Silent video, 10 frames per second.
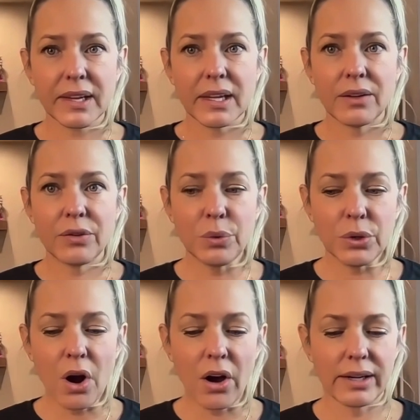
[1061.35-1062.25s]
if you were
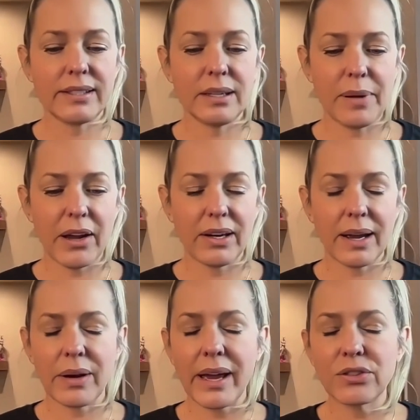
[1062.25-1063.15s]
honest about it, I
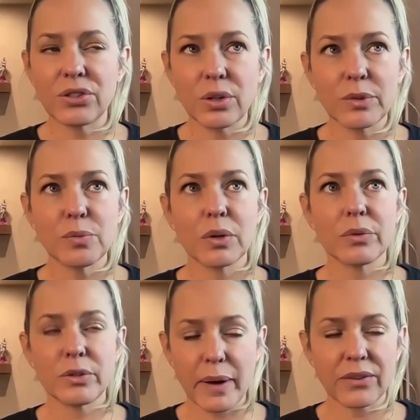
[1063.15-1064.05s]
would have so much more
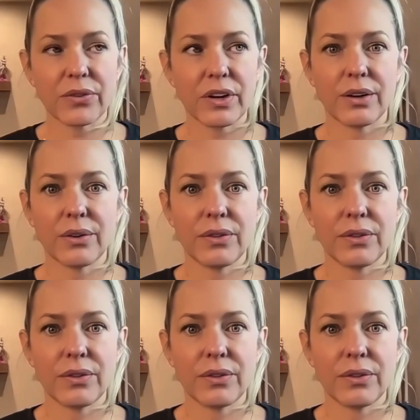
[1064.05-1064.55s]
respect for you